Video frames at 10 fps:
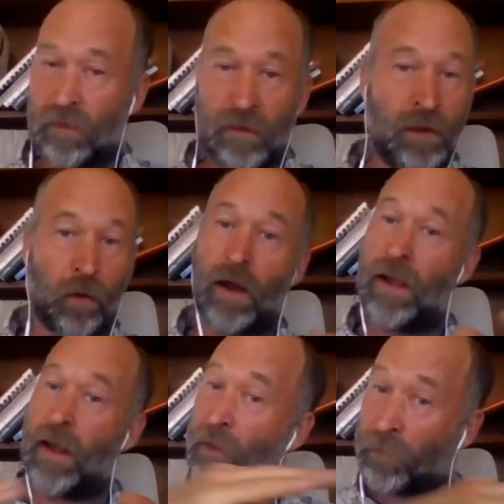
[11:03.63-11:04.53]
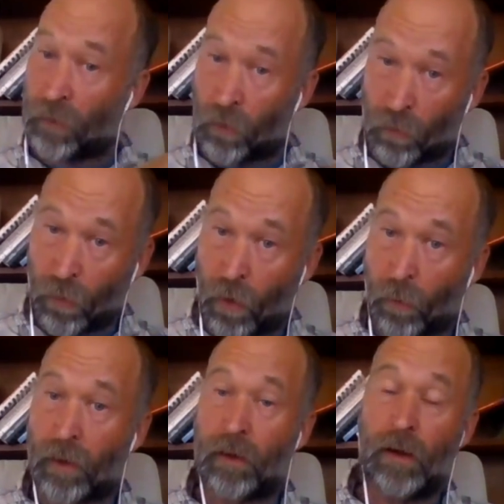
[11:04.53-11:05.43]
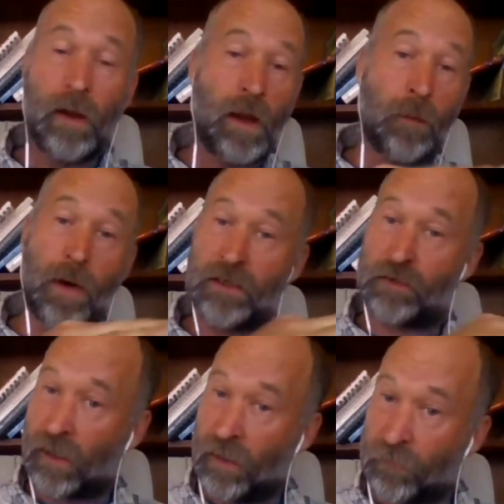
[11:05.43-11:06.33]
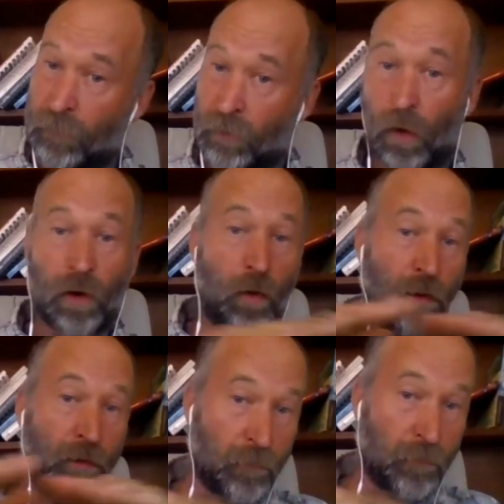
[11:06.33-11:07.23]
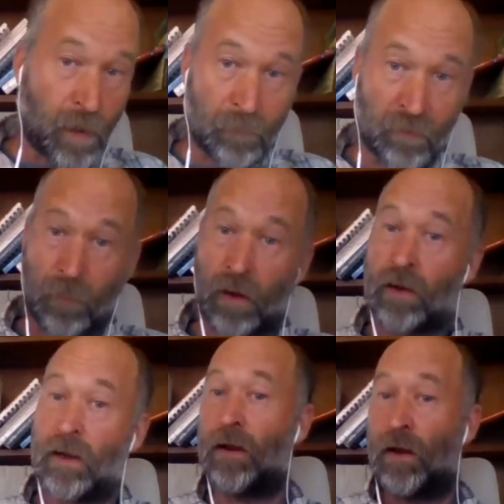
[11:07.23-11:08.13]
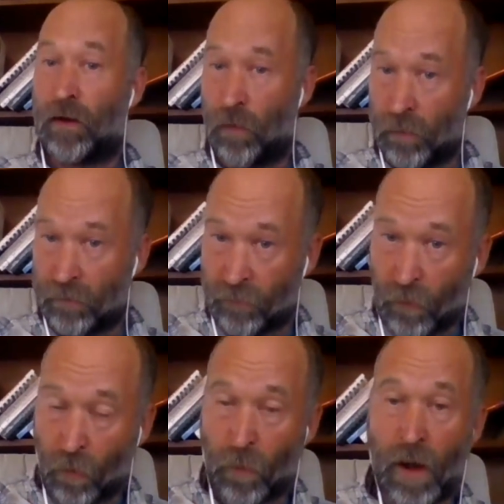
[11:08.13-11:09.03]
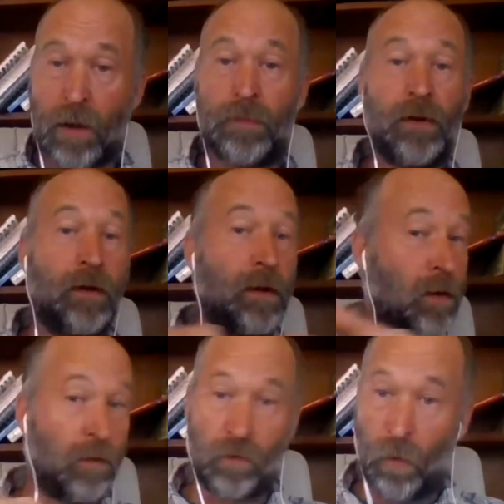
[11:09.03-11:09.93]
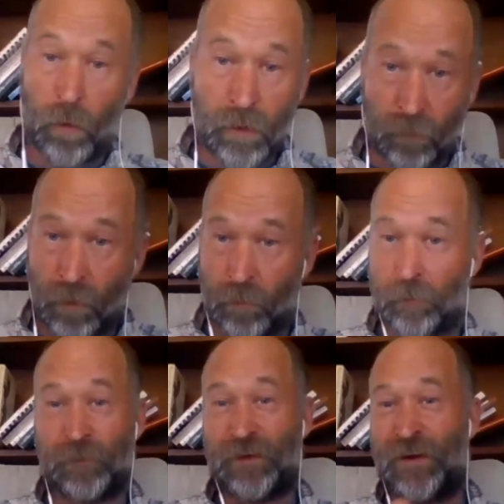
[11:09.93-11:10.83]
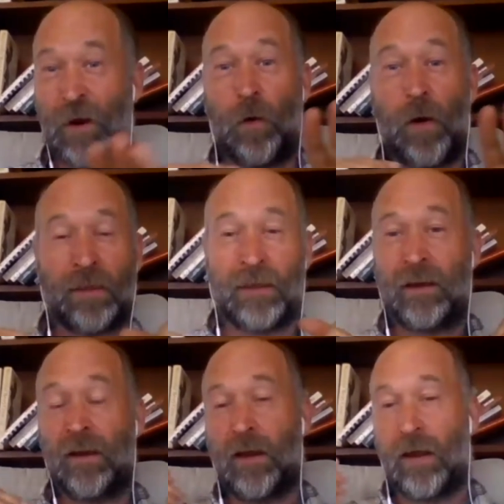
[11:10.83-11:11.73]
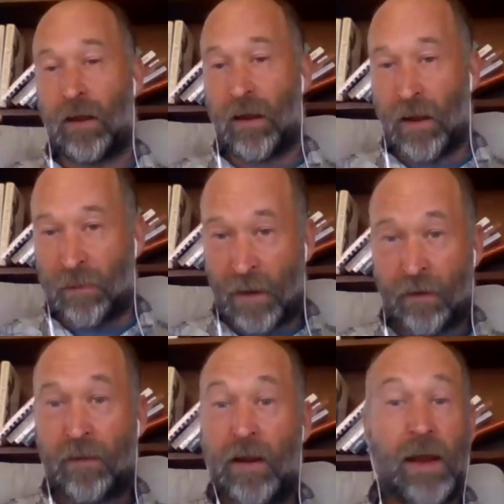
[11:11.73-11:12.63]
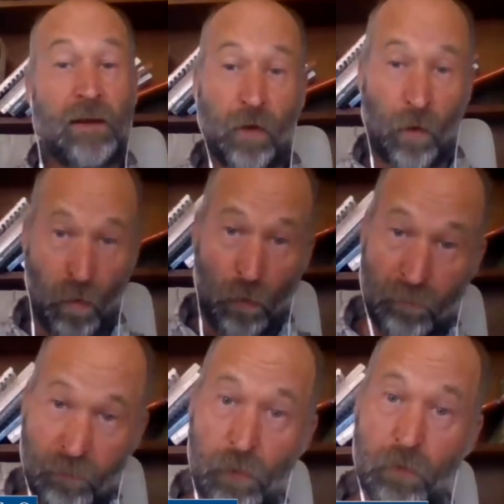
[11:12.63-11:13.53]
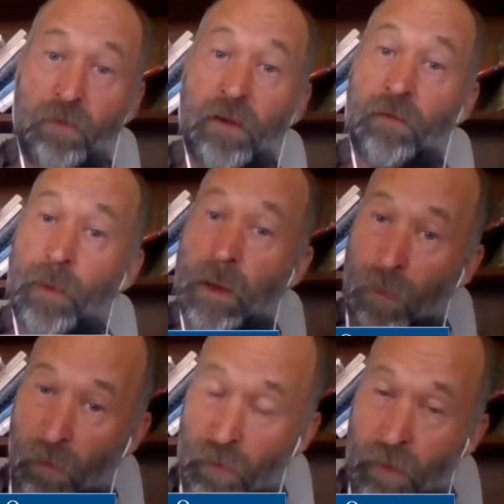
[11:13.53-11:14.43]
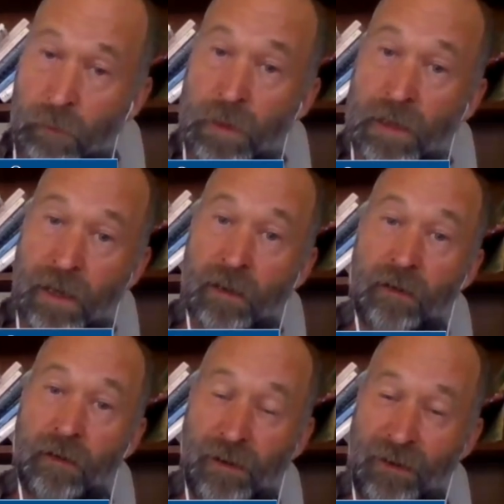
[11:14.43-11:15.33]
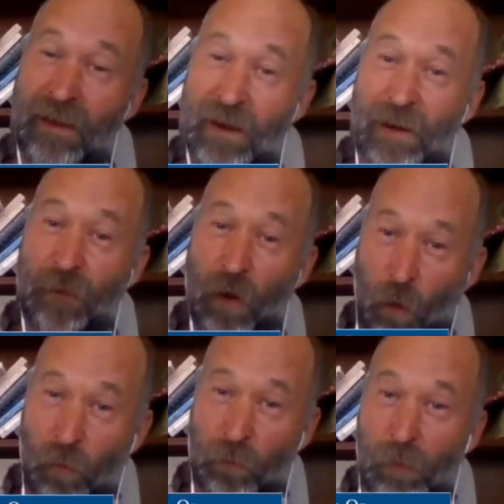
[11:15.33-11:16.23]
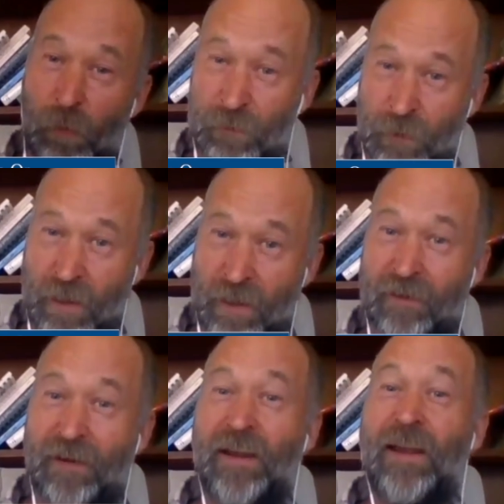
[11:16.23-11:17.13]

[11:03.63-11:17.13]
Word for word: you know, connecting with the local grower and buying directly from a grower, going to a farmer's market, going to the co-op, growing your own. You know, I think at the end of the day, it's whole foods. If people begin, they get on the whole foods train